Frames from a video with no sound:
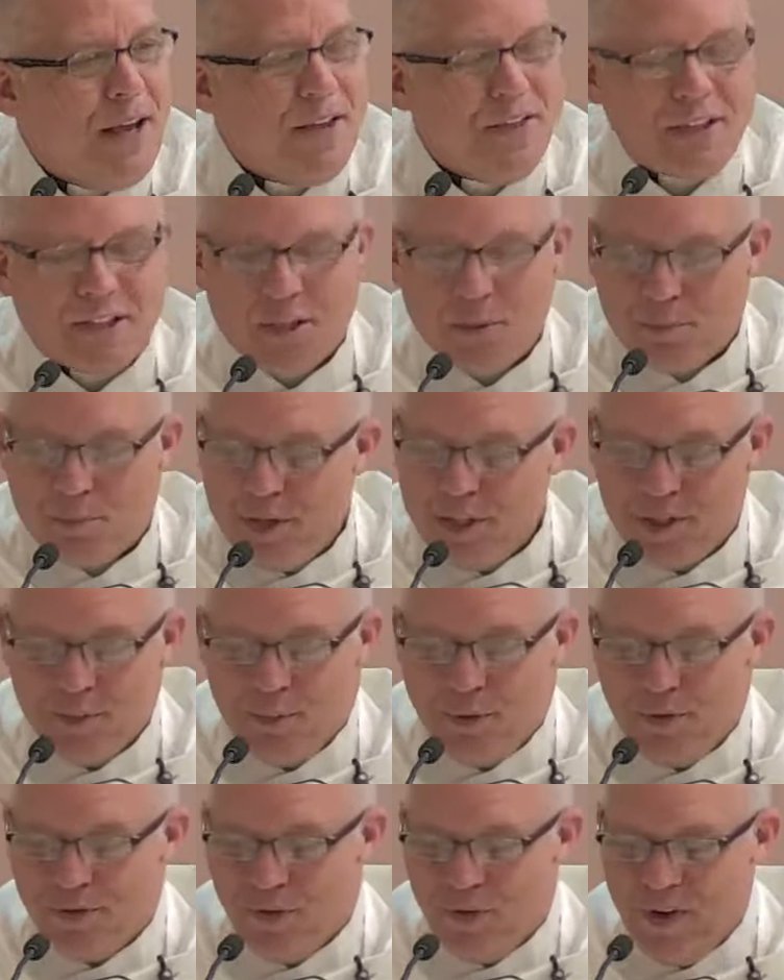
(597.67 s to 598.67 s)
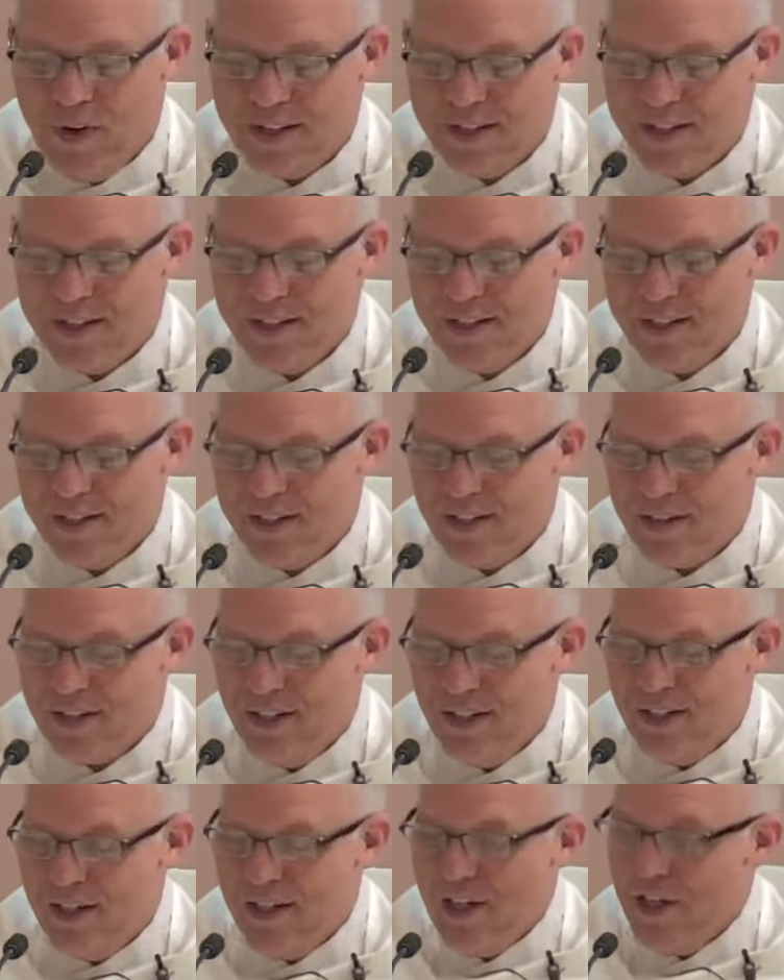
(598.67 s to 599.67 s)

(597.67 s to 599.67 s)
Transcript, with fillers: I think the principle for us is